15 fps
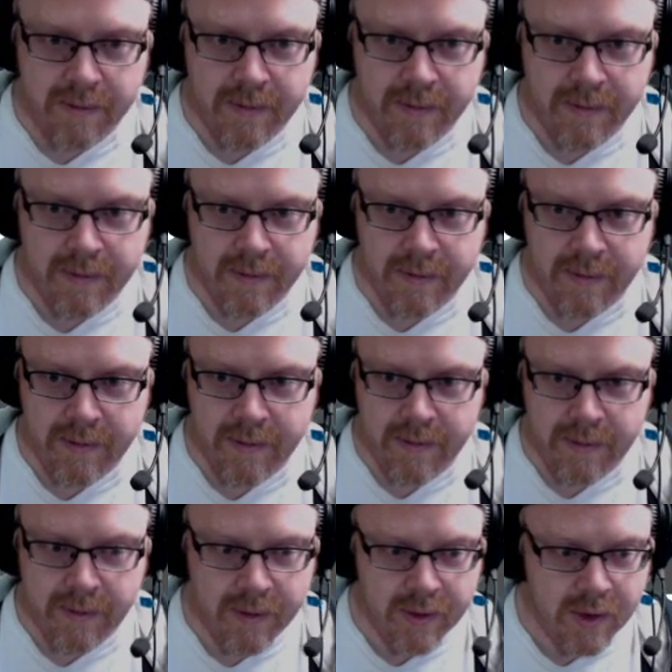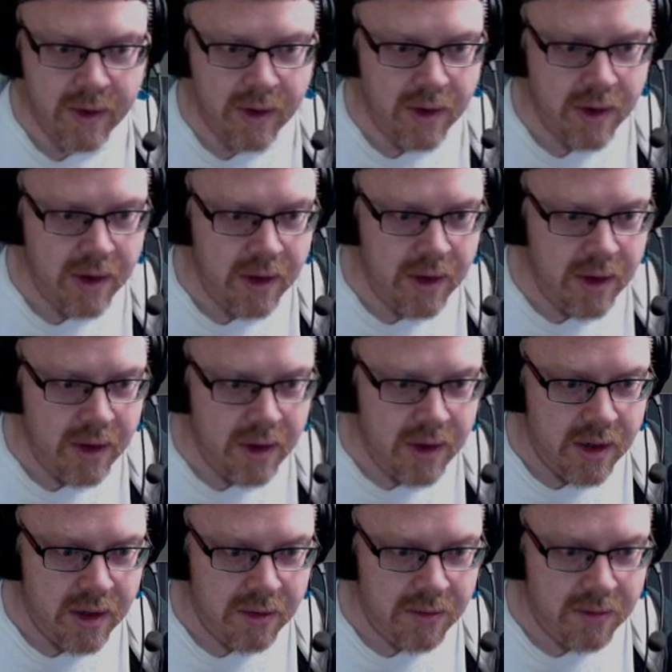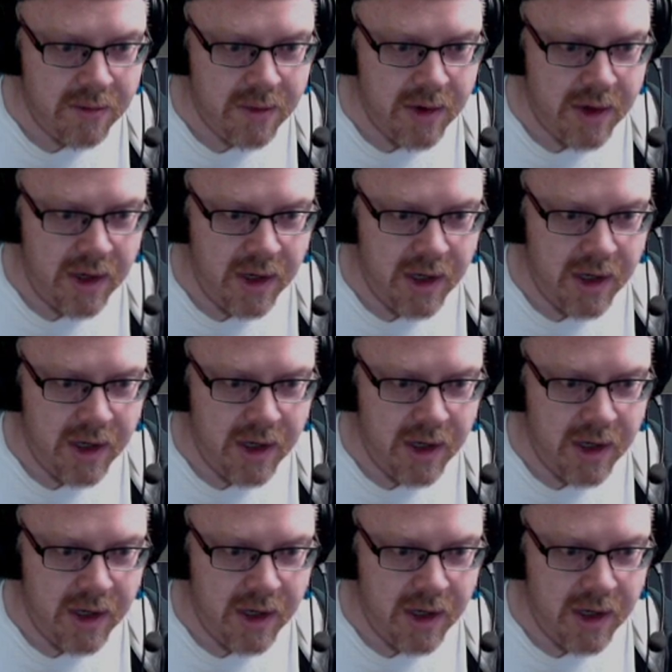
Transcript: I woke up. My mouth was dry.